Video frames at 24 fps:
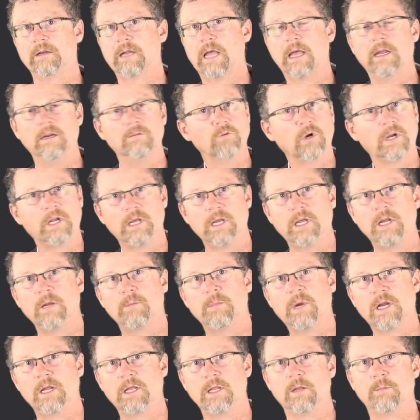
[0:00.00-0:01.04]
and really
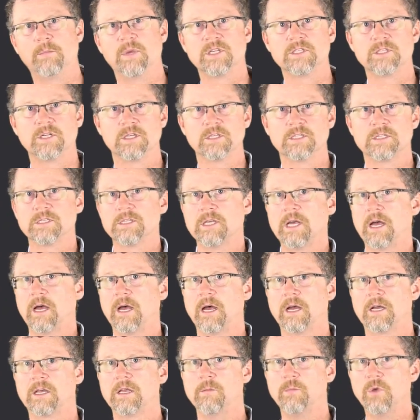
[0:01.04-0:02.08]
anybody in the business
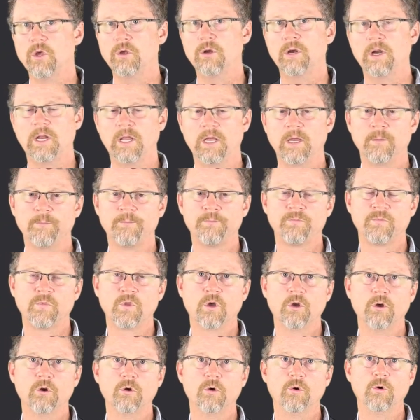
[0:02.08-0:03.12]
community
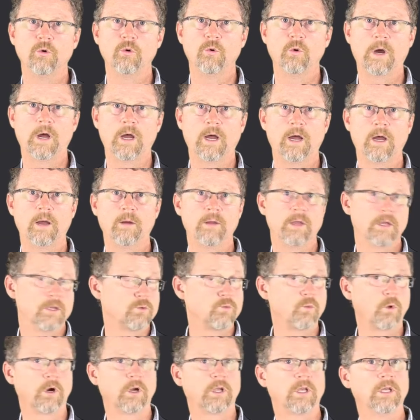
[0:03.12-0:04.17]
who is
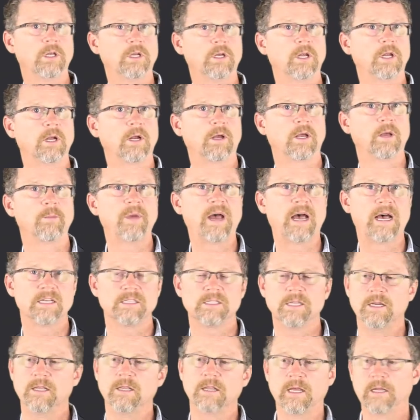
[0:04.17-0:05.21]
working in a
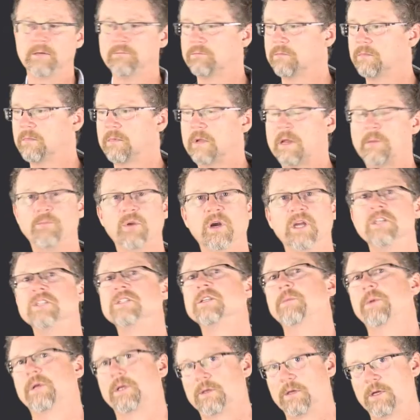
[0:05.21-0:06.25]
capacity that brings
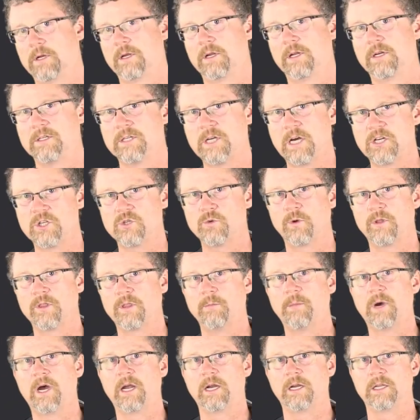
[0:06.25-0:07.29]
them in touch with the
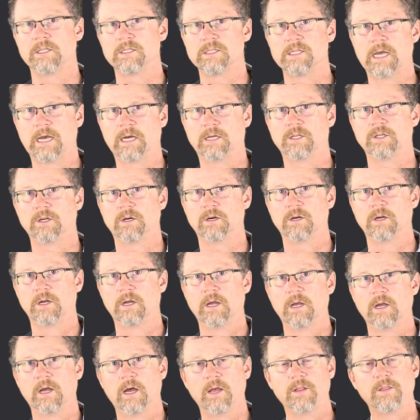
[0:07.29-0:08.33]
mining sector.
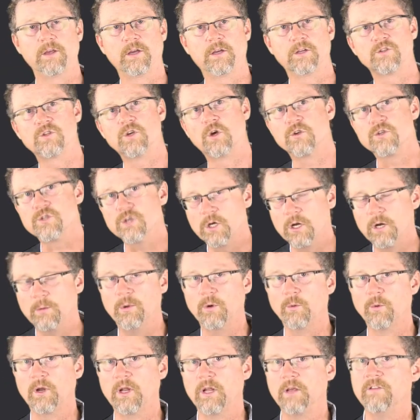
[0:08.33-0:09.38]
I think it's also going to be
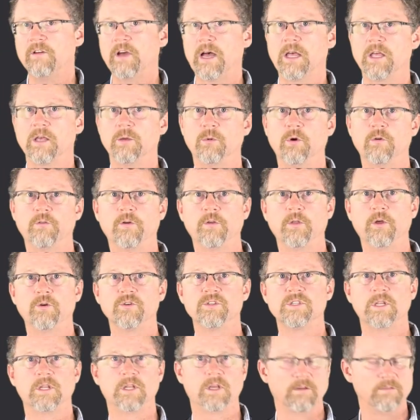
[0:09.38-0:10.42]
really valuable for
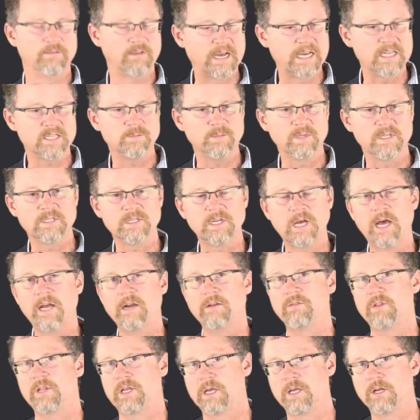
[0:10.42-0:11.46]
those in the investment side
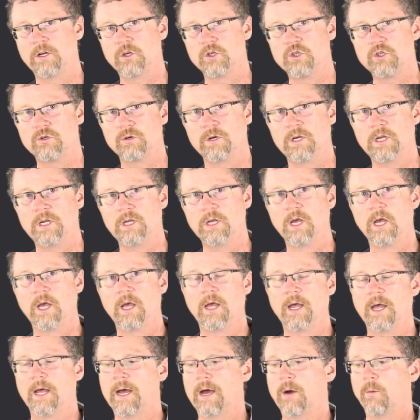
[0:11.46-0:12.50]
of the industry,
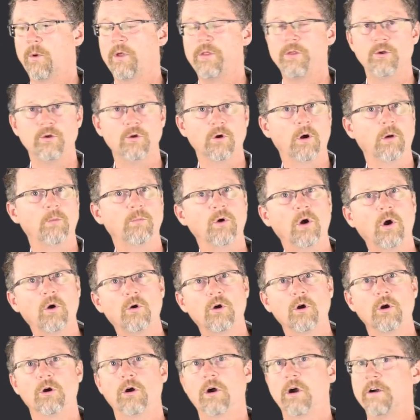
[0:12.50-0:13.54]
whether you're a
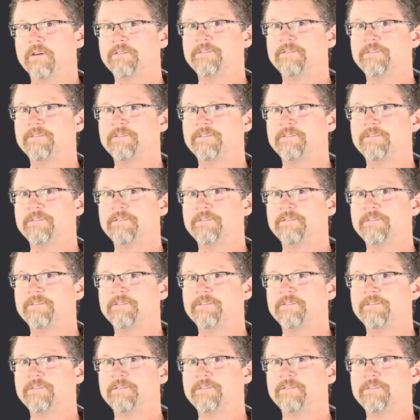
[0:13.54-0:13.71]
broker or a